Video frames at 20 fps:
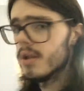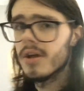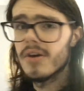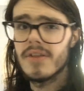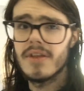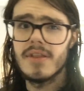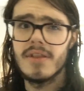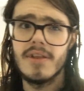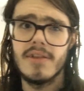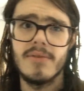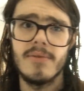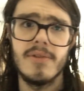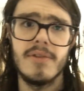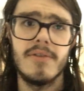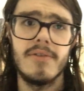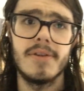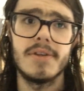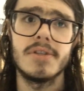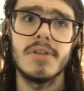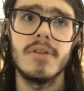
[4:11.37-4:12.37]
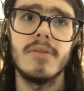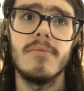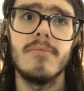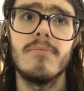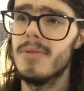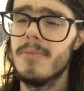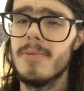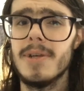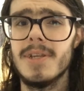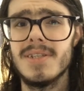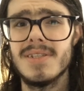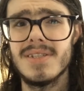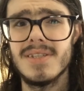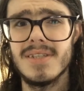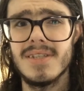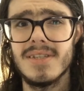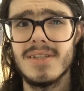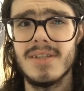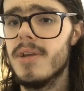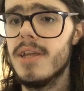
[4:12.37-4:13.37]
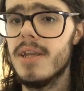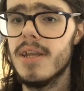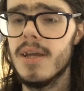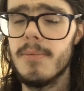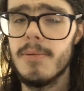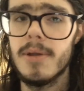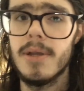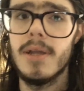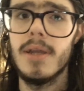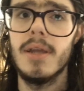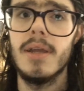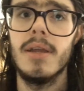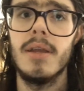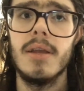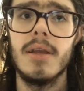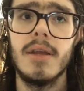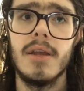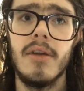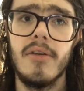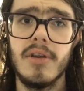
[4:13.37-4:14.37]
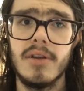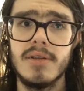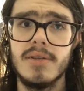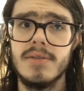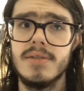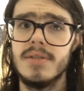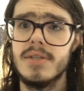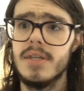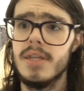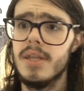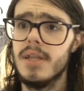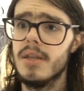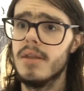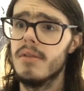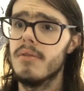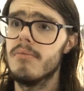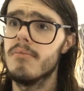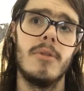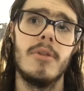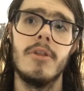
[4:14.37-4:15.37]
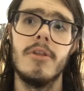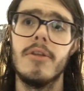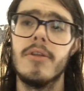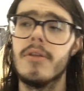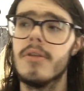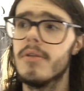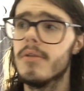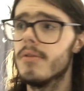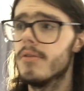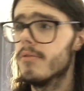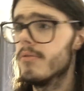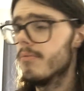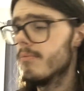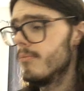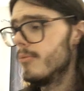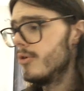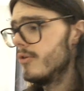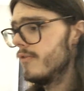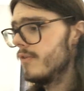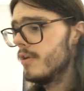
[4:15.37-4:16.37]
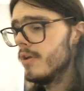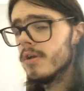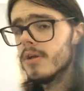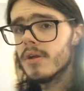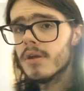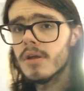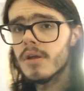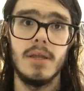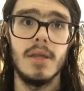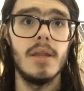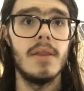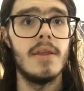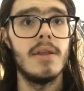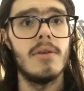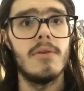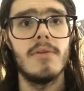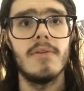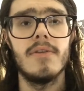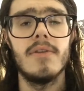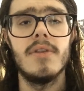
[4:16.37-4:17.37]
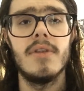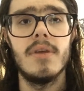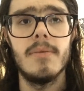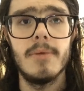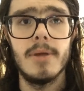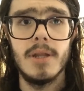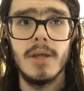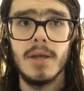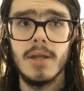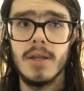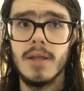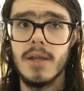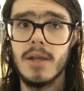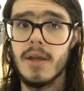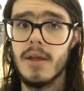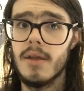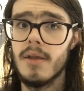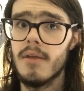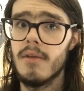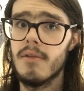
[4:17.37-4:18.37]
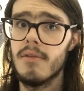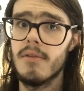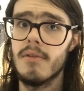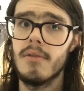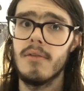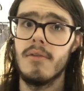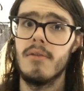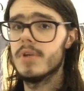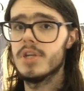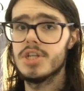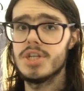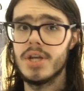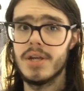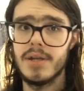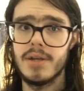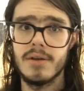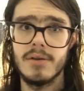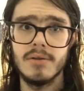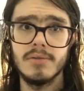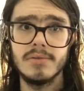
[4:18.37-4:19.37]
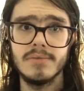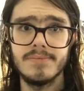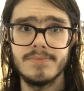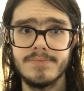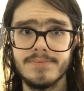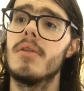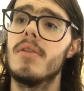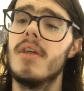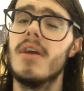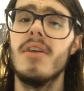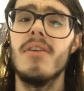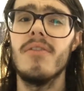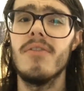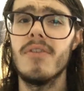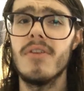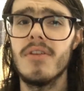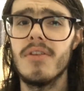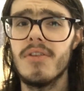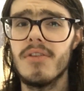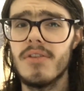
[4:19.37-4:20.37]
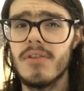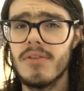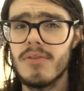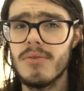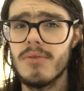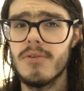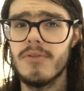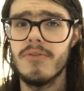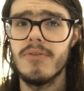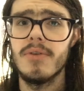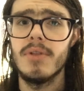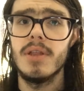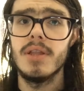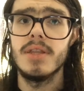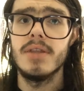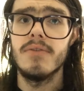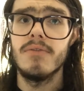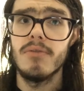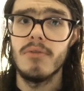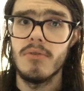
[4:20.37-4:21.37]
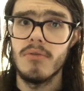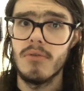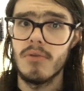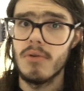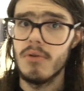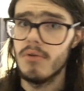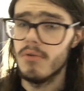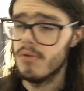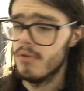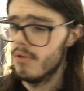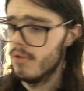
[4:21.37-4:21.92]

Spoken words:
I think these ones are actually the best kidnapping characters in the movie. They're not as intimidating as Shaker. They sort of fill a different role.